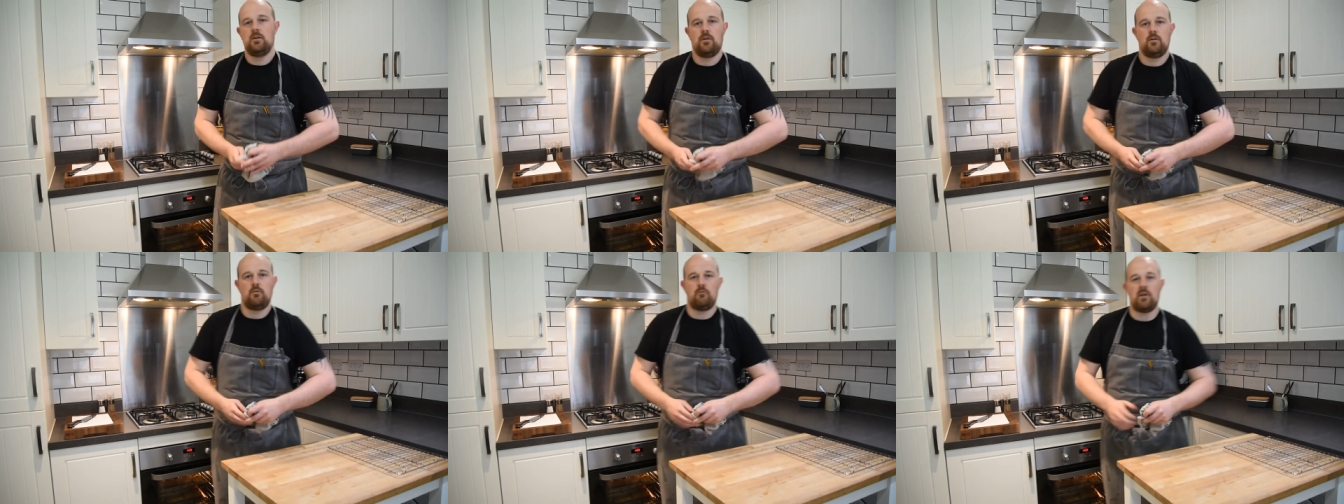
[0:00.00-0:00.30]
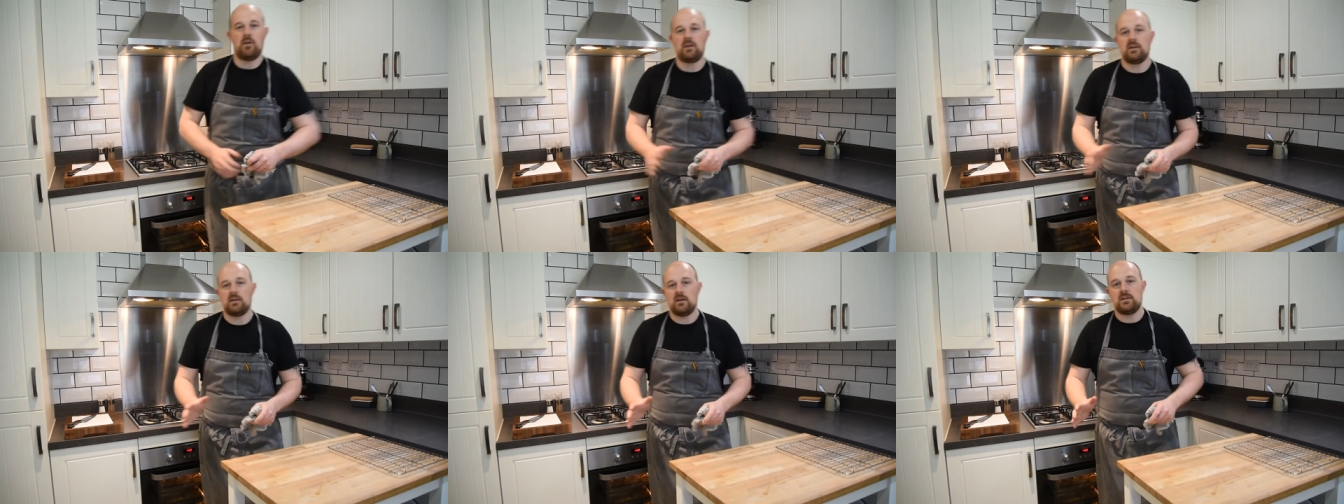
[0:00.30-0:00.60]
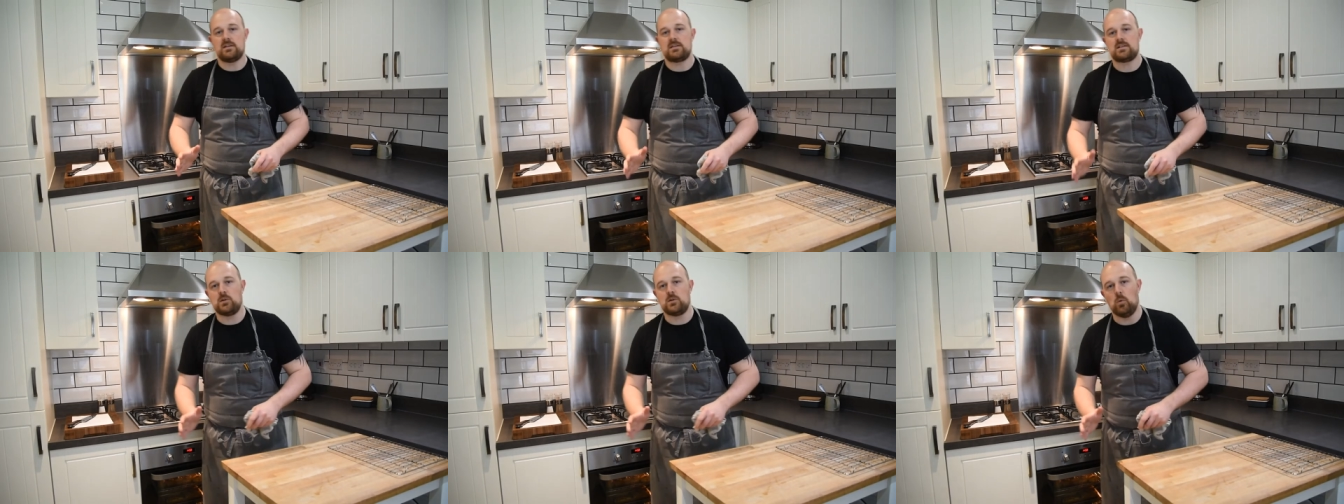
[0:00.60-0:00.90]
Right
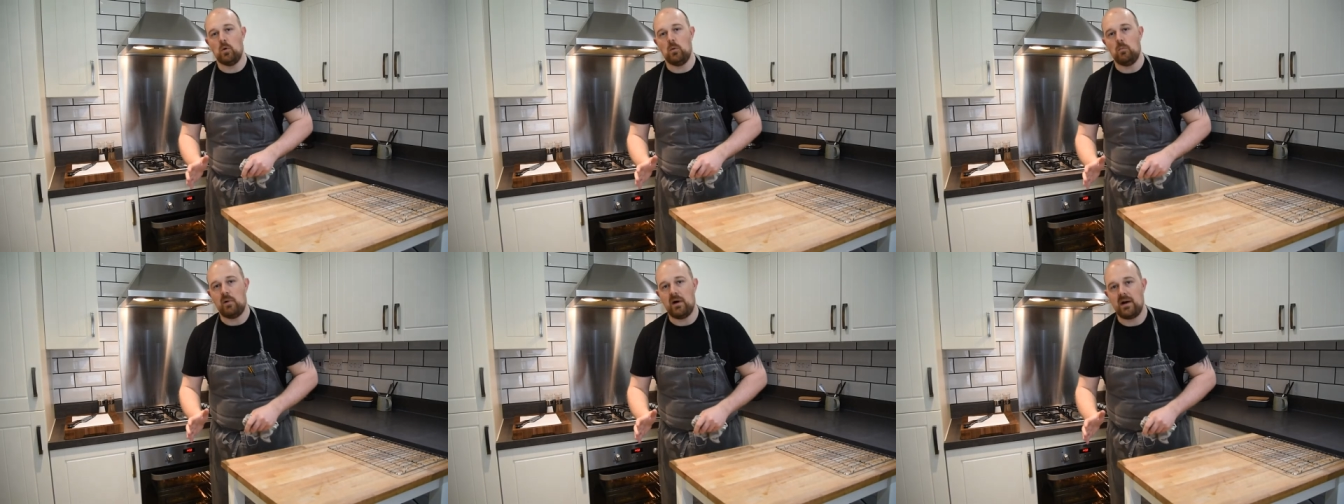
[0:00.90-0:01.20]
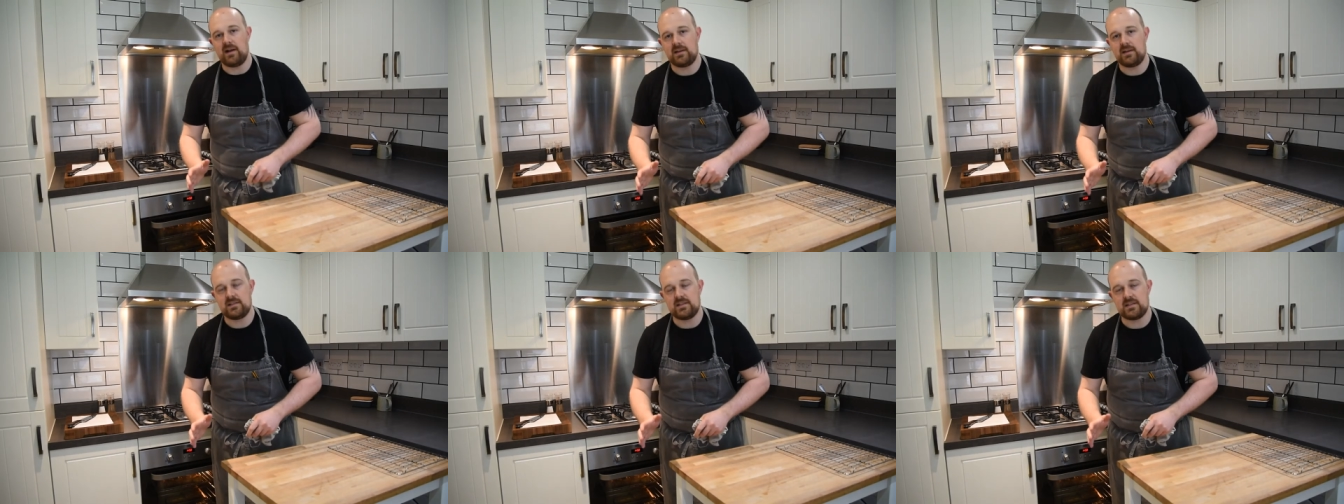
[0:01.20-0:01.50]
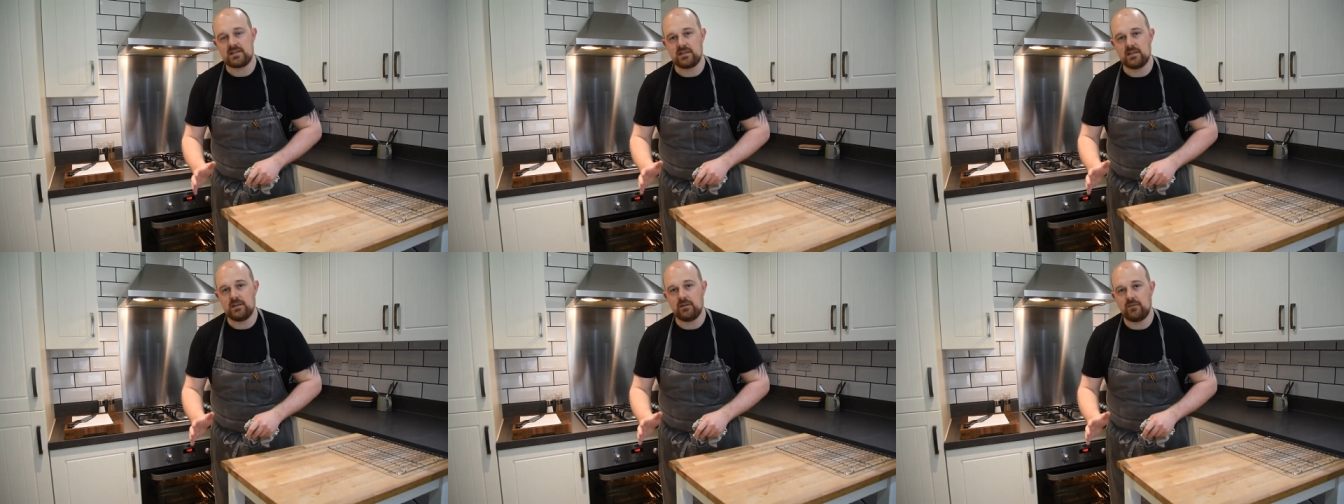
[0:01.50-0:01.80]
guys, so we're back to
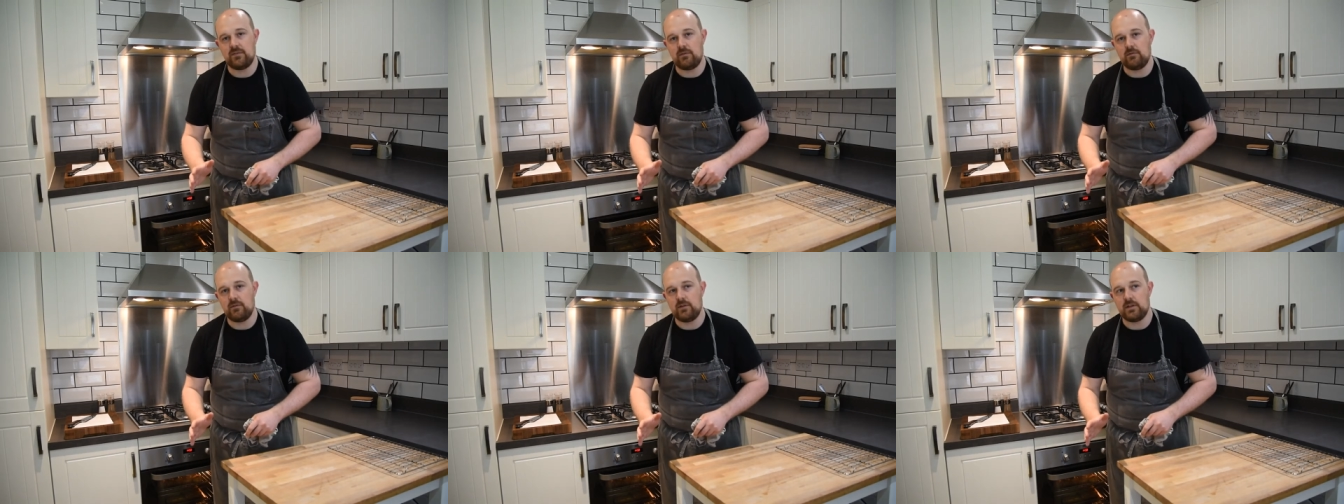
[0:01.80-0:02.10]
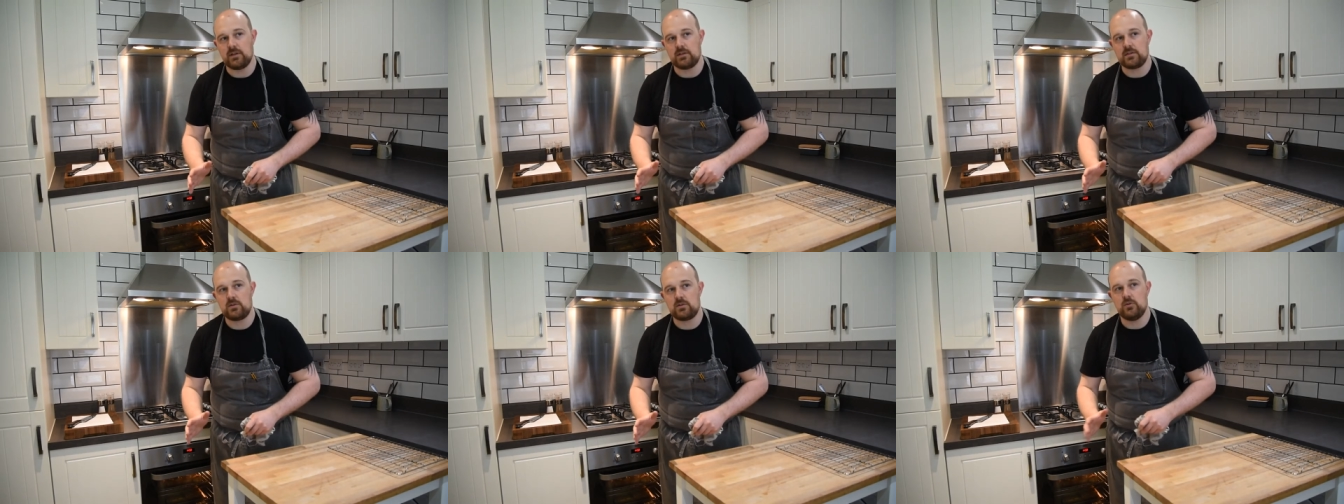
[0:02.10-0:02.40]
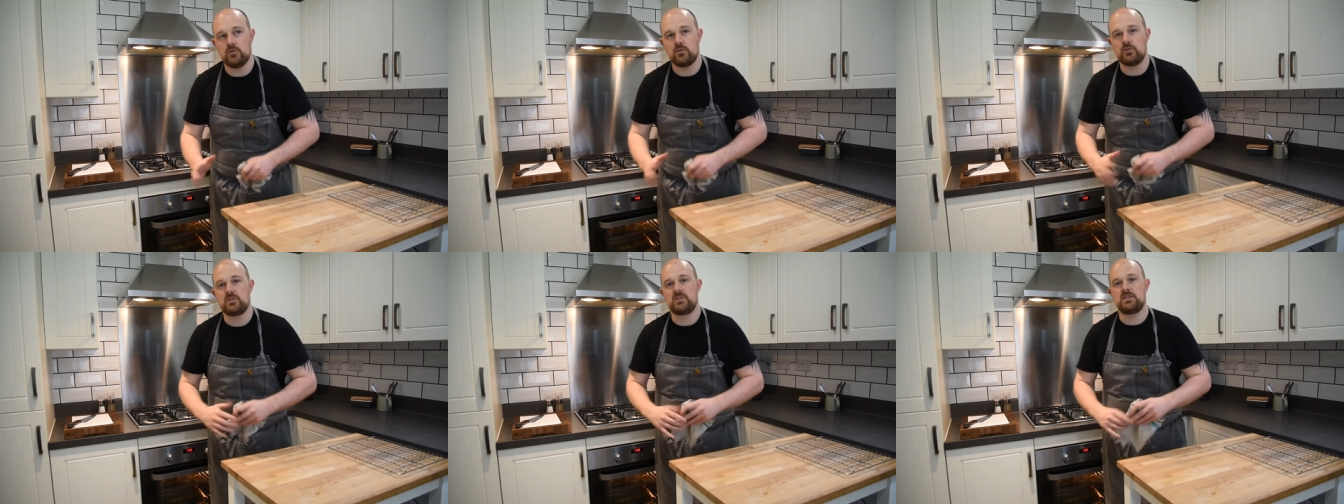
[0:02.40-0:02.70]
see if everything's
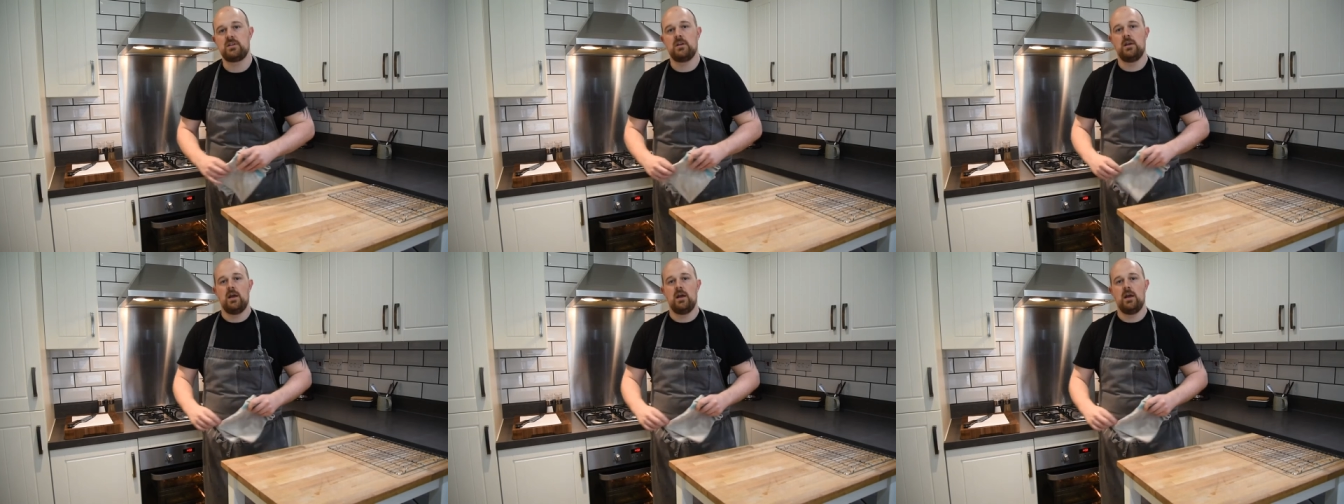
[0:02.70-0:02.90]
cooked.